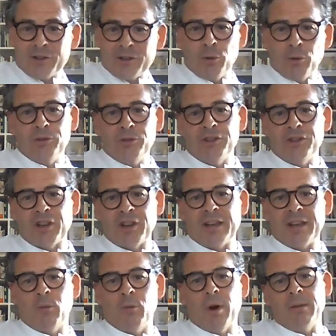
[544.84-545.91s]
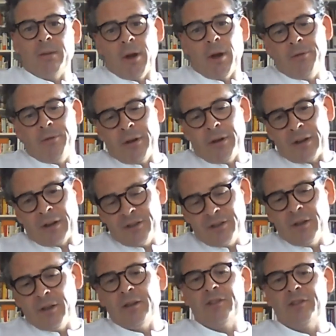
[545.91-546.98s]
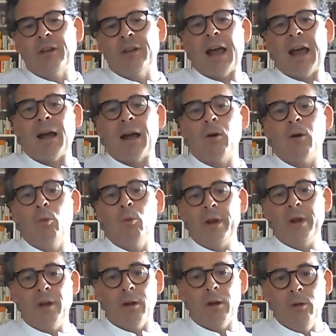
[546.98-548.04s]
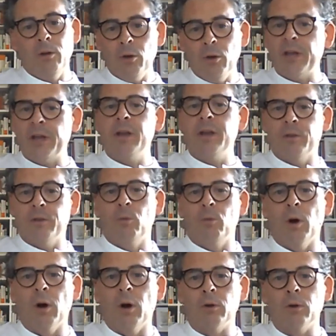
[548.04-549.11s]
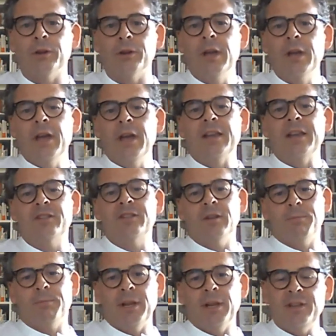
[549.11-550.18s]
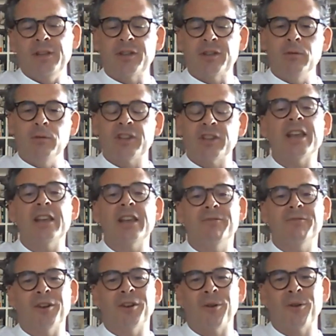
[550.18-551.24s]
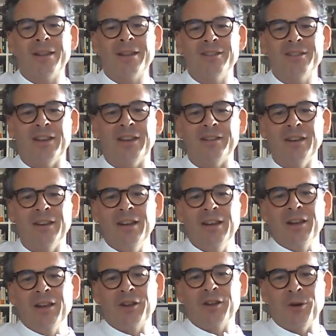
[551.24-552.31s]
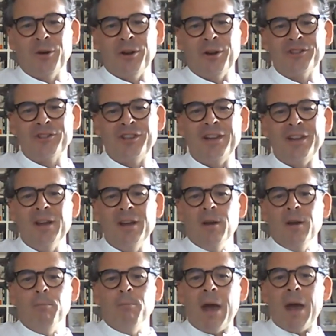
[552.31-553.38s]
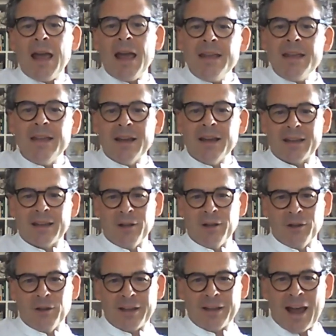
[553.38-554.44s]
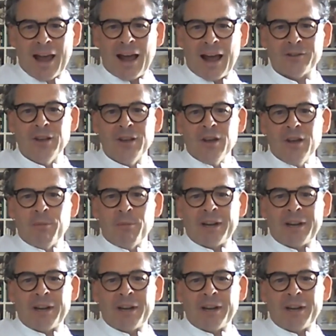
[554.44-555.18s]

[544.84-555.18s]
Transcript: like us all to take away, both in our studies and how we are looking at the world, is that please don't take it for granted. Curiosity may kill the cat,